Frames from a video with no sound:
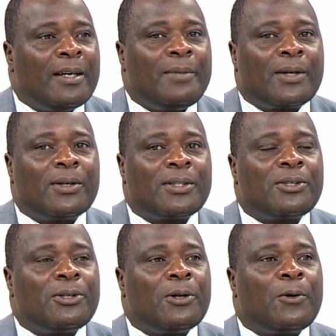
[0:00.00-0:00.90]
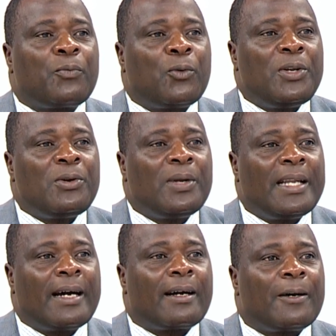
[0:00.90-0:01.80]
Because, you know, when you
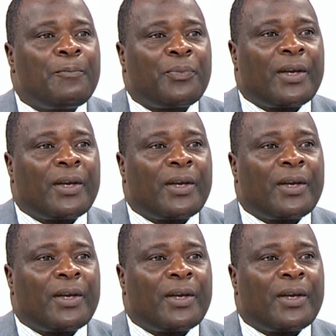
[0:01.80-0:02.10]
lack